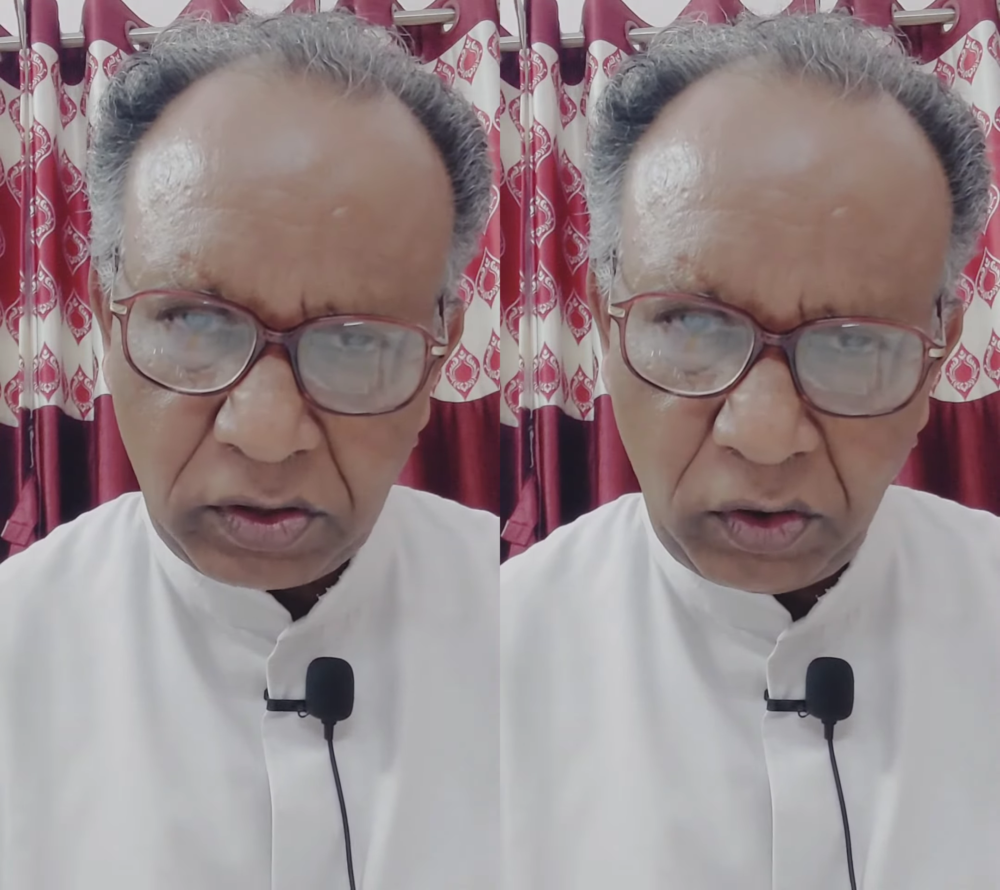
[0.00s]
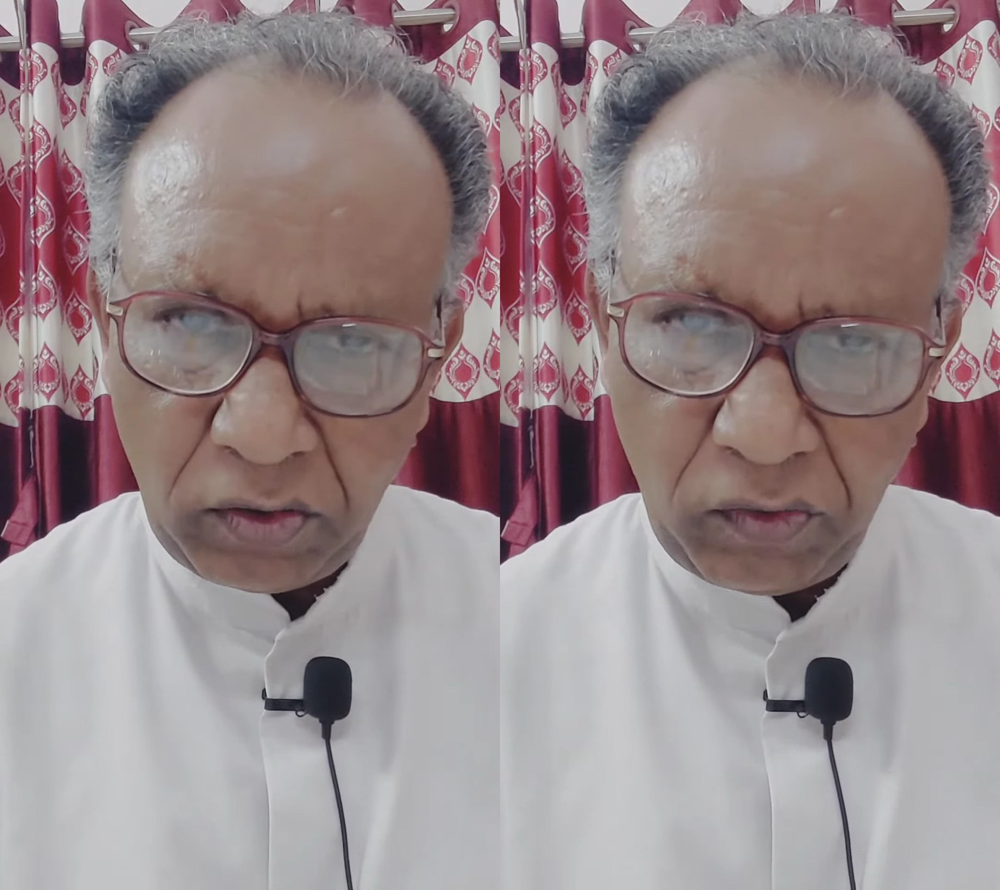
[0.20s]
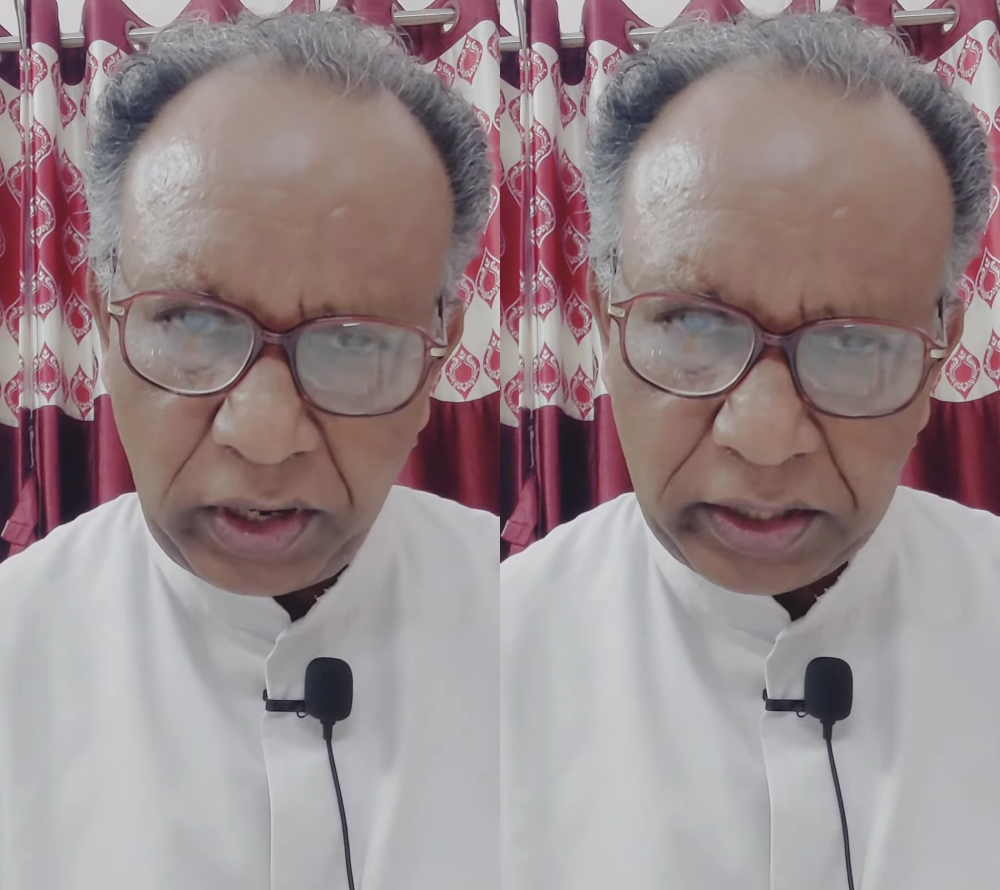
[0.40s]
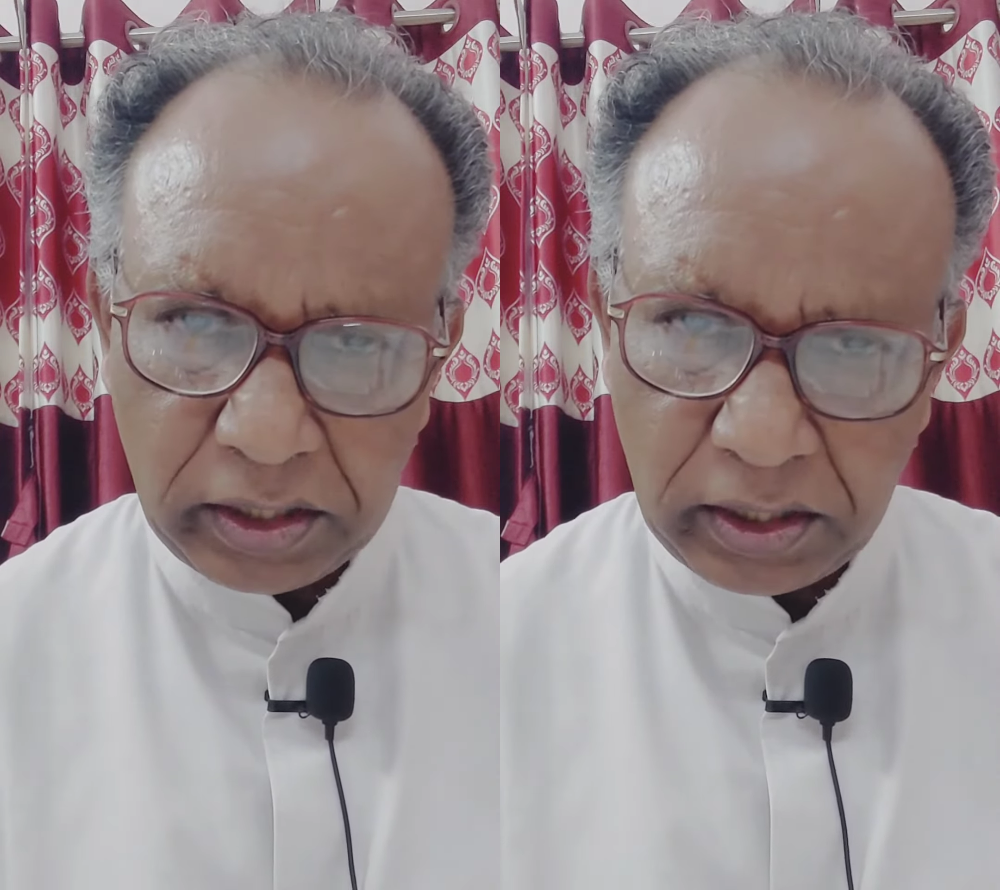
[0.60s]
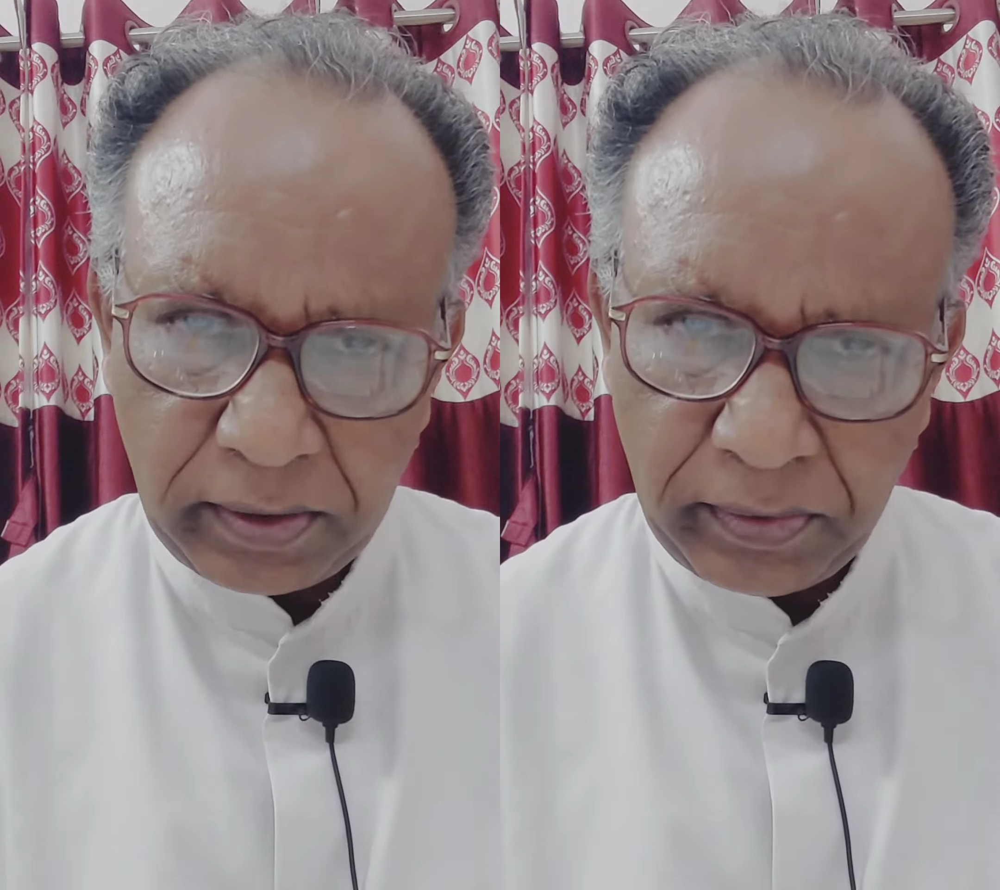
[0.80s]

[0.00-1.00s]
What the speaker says: conflict